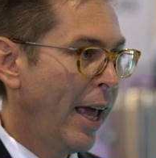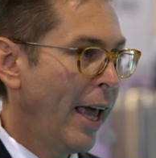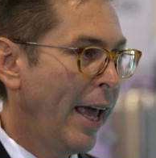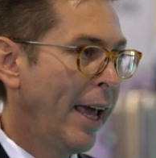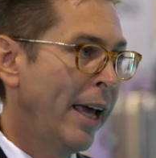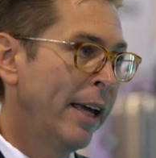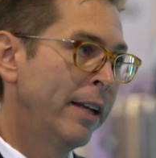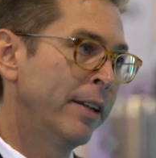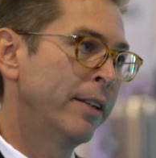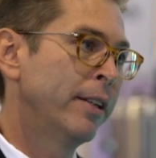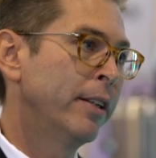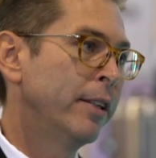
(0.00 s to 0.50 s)

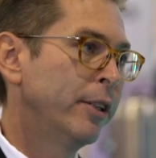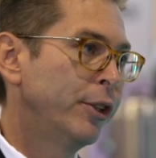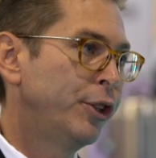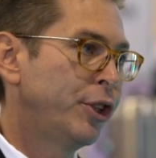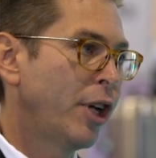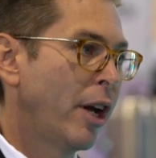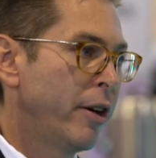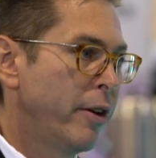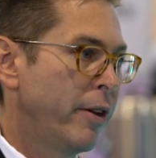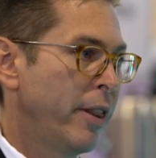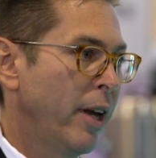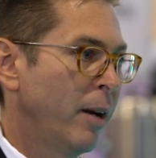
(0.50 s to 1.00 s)
and
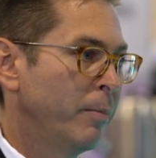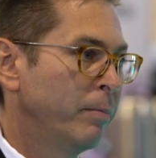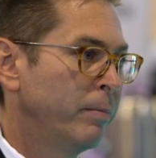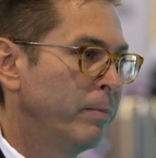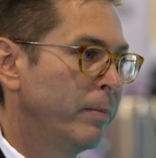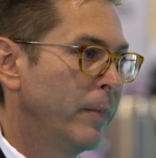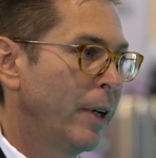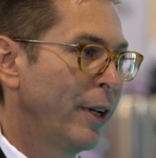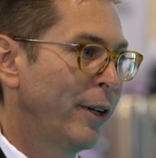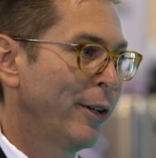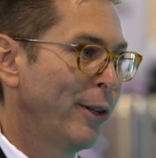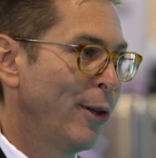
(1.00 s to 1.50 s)
shutter them
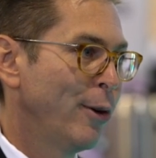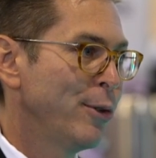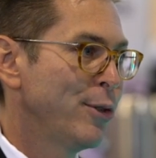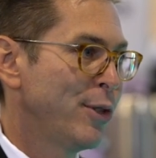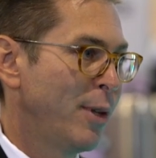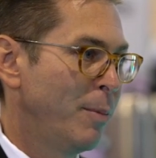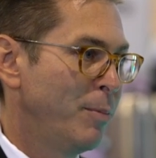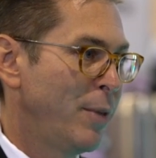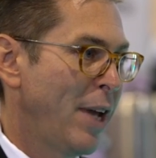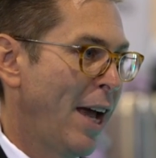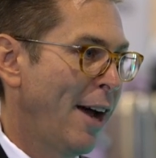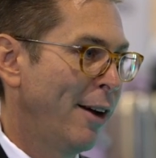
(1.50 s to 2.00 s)
and close
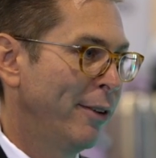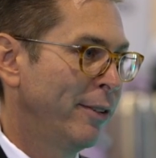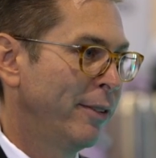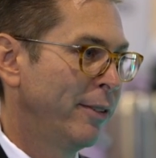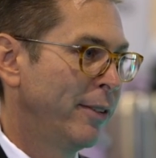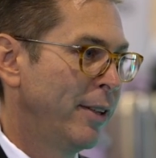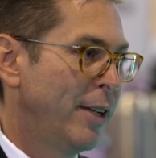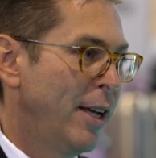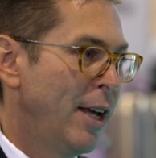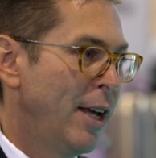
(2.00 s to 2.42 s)
them down.